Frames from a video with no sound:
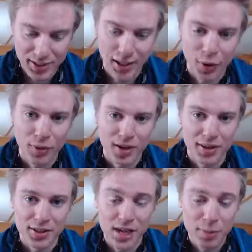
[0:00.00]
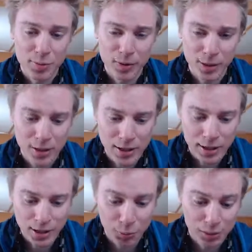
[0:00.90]
taken out by the sap spell
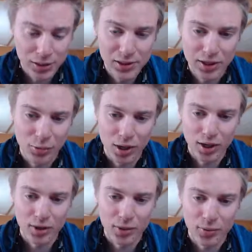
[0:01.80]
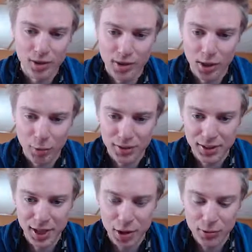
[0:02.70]
completely, where the
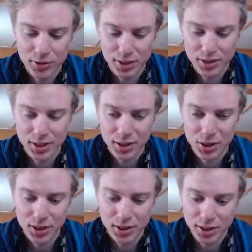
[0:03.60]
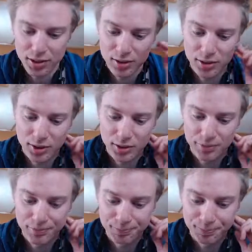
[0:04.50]
goblin now, since they changed it,
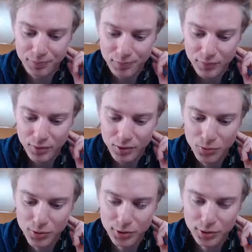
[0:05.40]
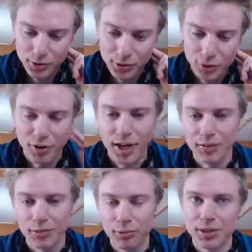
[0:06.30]
will
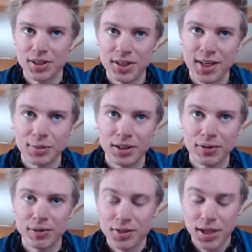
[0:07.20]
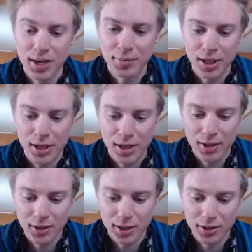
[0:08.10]
survive the same level of sap,
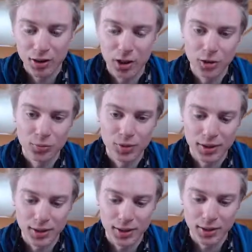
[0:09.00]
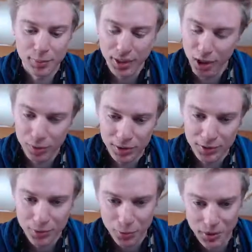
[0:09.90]
and
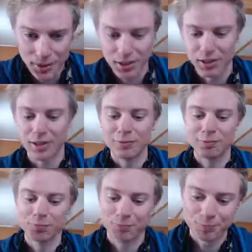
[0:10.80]
goblin will